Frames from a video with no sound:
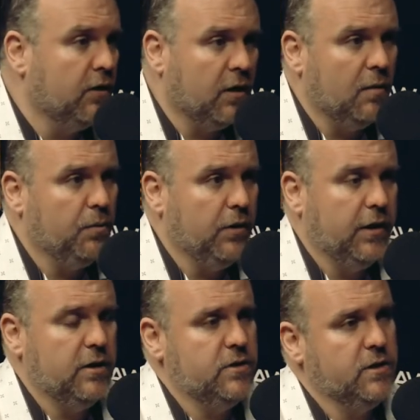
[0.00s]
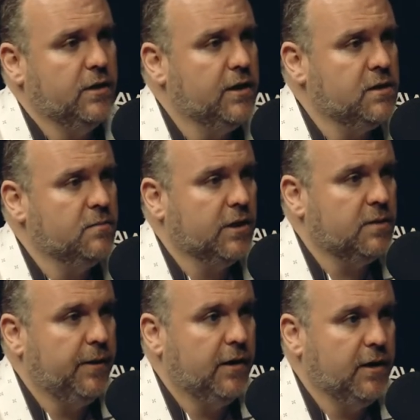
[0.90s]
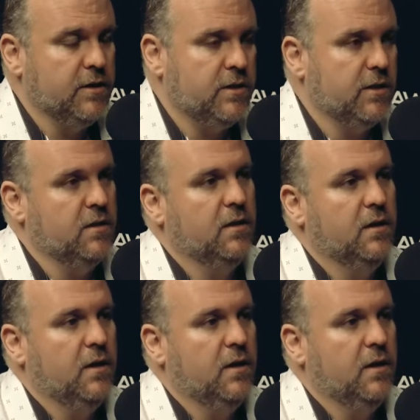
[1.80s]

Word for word: a couple years and get some experience and